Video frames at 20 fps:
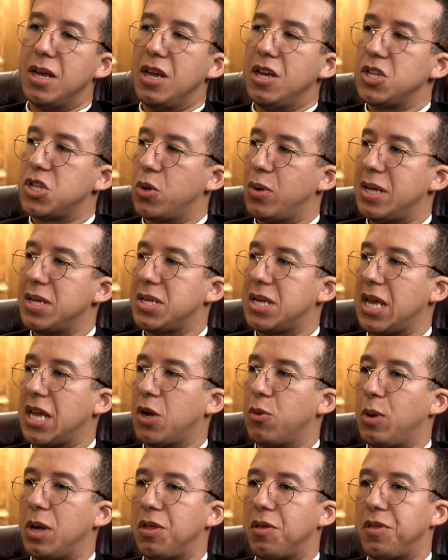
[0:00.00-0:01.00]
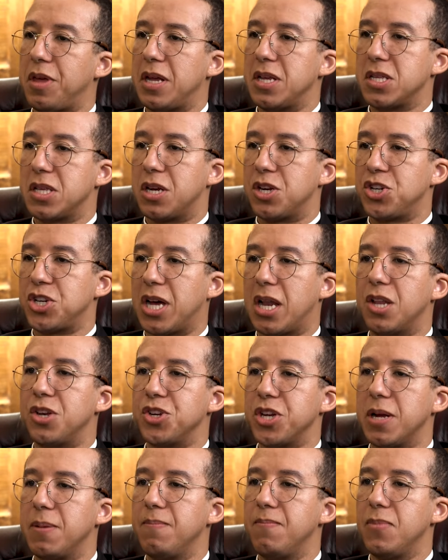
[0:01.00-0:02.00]
So let's take away the things that are
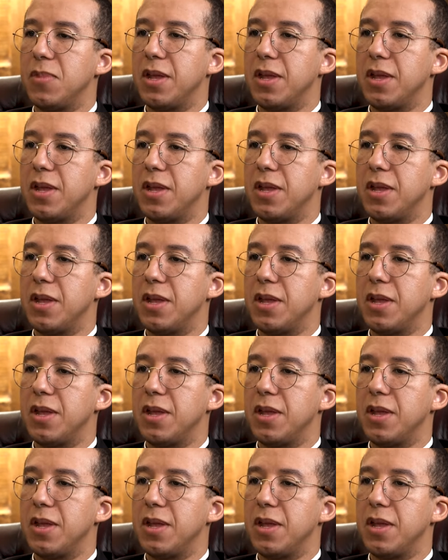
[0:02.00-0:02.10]
challenging.